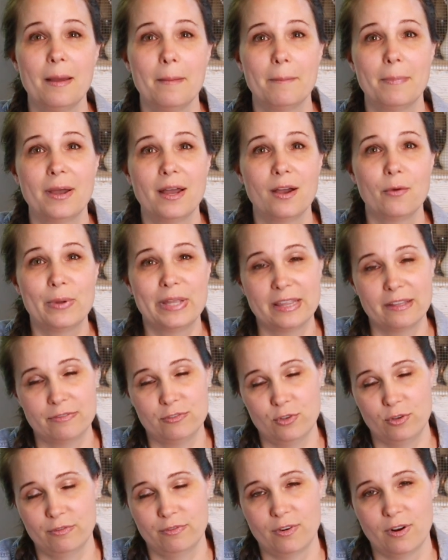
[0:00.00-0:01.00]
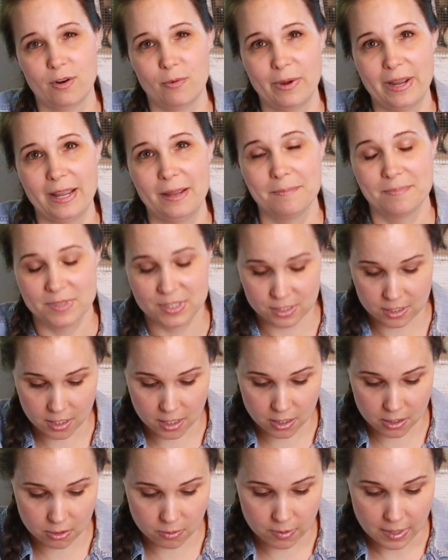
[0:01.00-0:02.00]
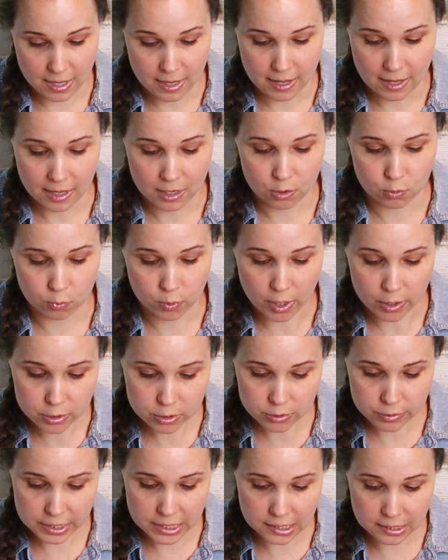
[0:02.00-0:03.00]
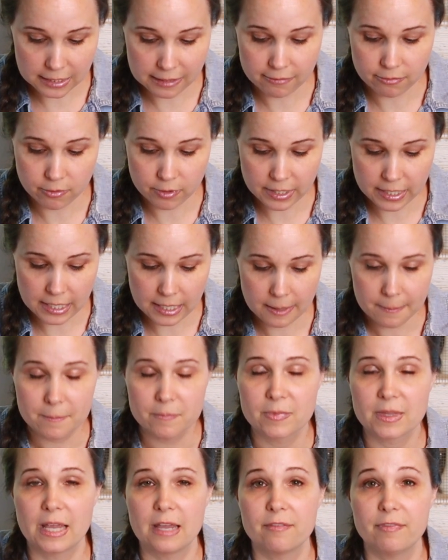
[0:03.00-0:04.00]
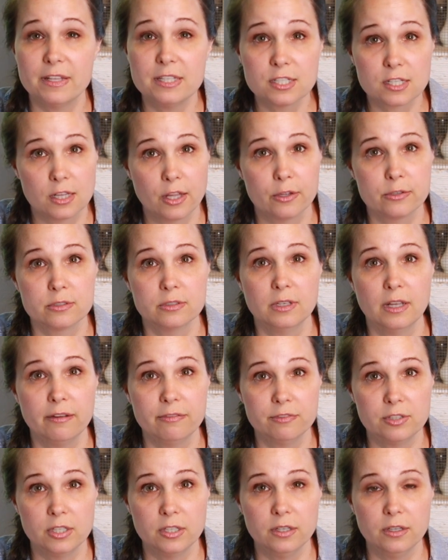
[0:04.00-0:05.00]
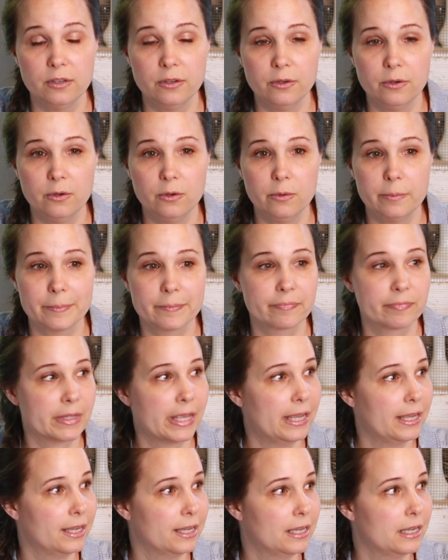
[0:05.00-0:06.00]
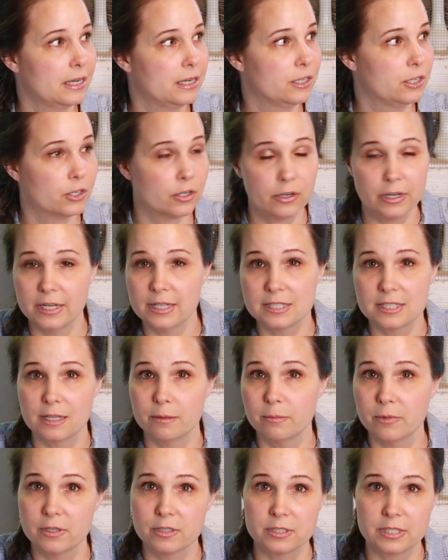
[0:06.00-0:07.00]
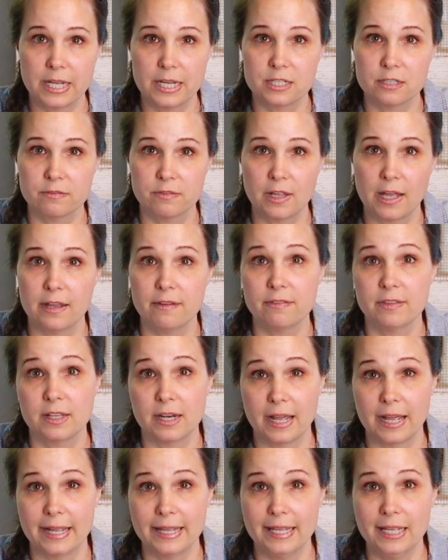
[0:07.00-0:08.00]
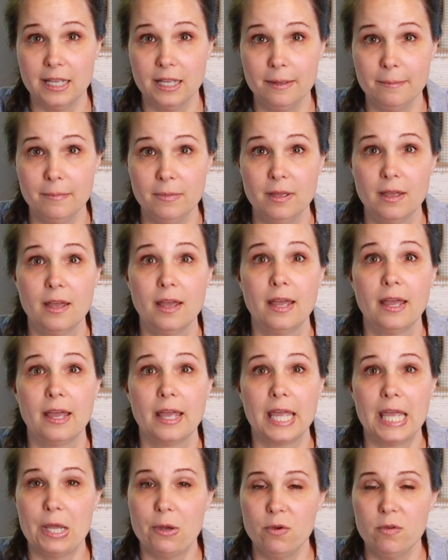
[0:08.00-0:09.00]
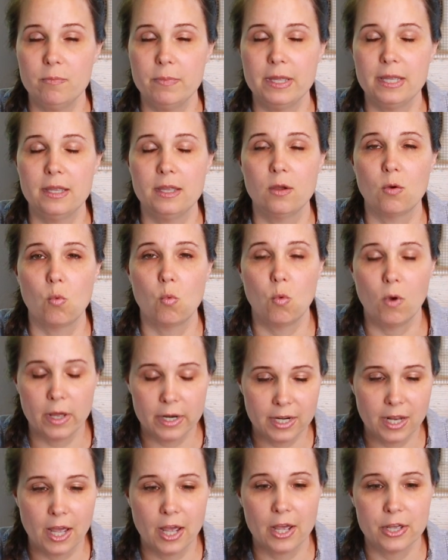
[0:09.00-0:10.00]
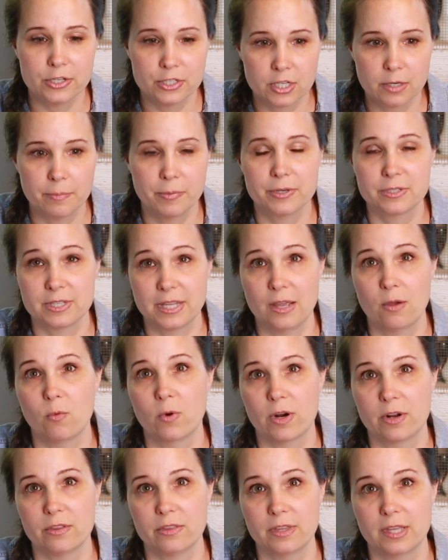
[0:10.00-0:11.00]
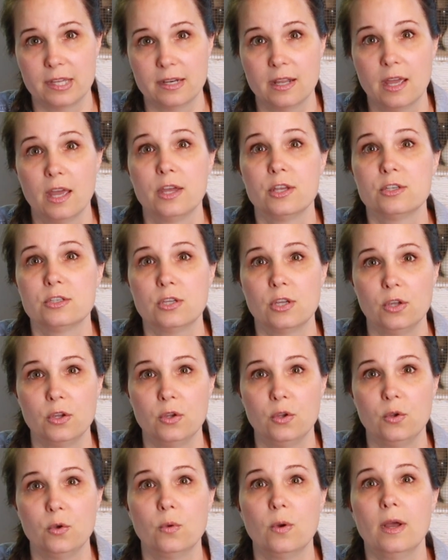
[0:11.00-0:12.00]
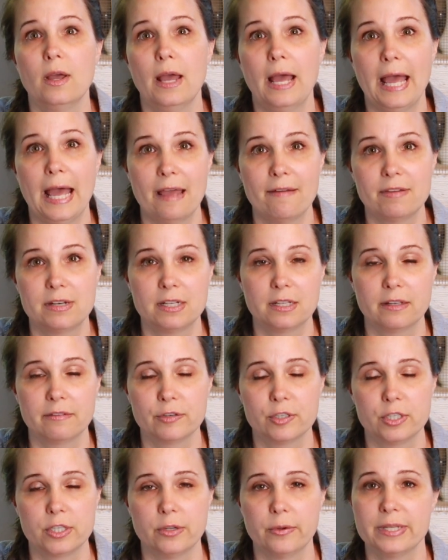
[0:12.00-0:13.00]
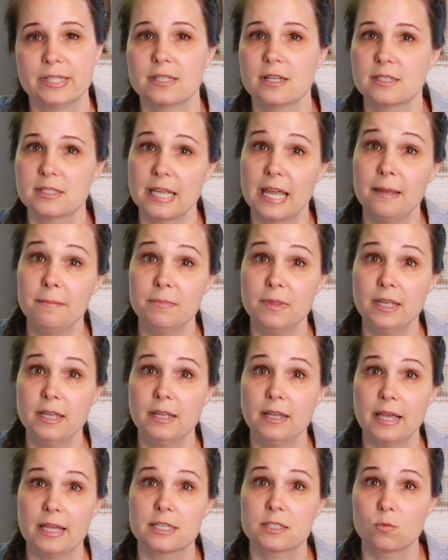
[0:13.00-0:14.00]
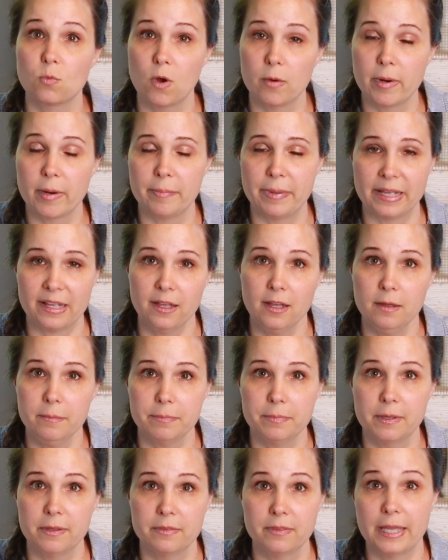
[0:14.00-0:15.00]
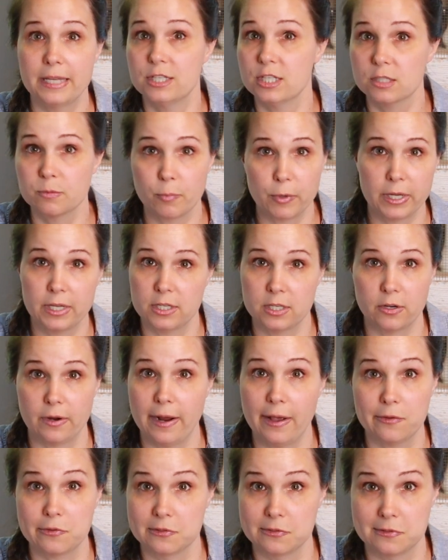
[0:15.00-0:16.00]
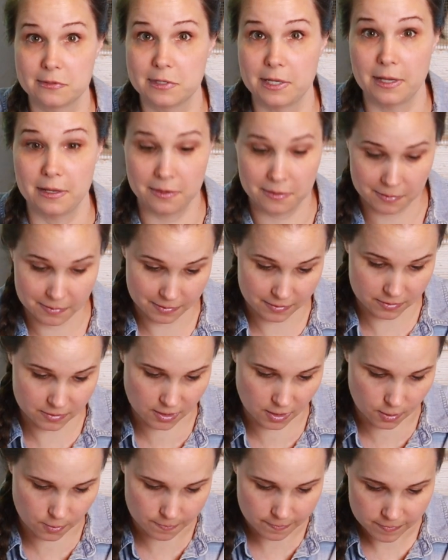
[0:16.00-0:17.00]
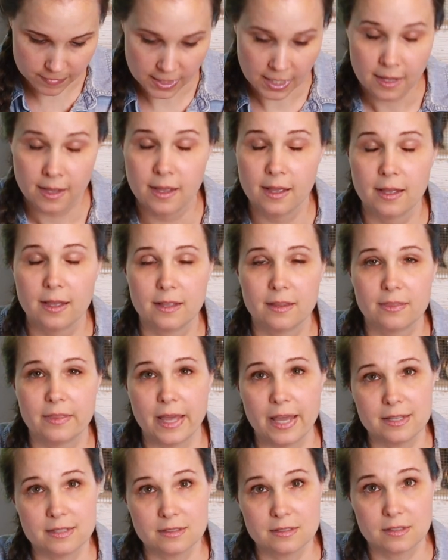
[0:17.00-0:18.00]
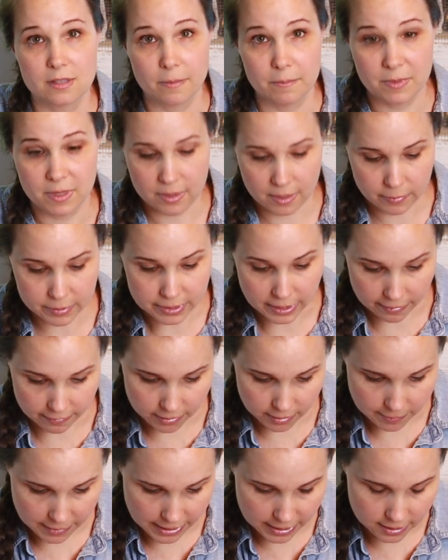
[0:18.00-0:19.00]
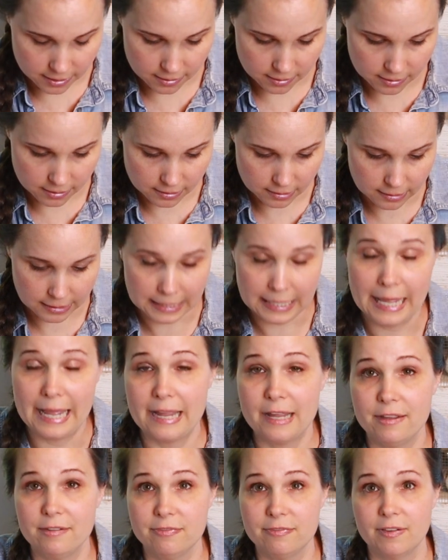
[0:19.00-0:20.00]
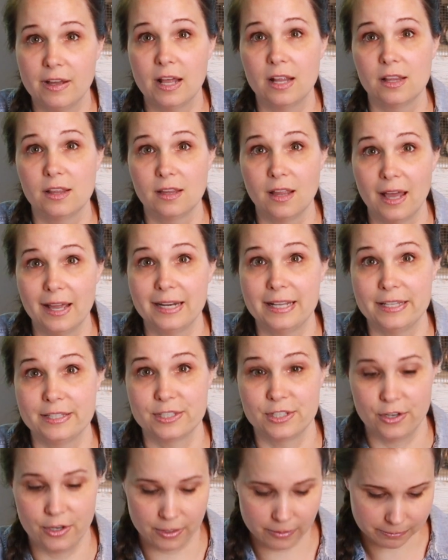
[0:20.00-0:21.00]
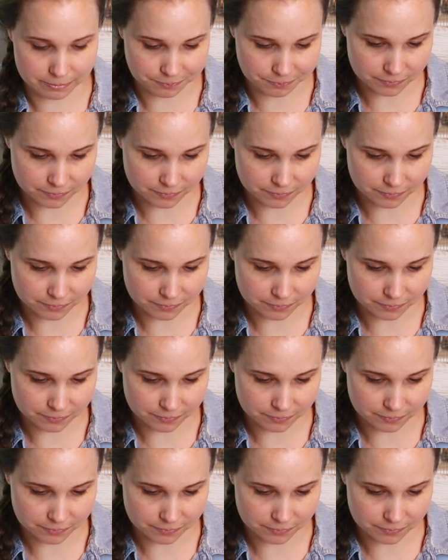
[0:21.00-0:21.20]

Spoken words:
but we live too far away. So grocery delivery, if it's close enough to you and you're in a similar stage of life that I am, it would be 100% worth it to have it delivered to you. It's the same thing as Walmart pickup. They just bring it to your house instead. So that's something that would definitely make life a lot easier.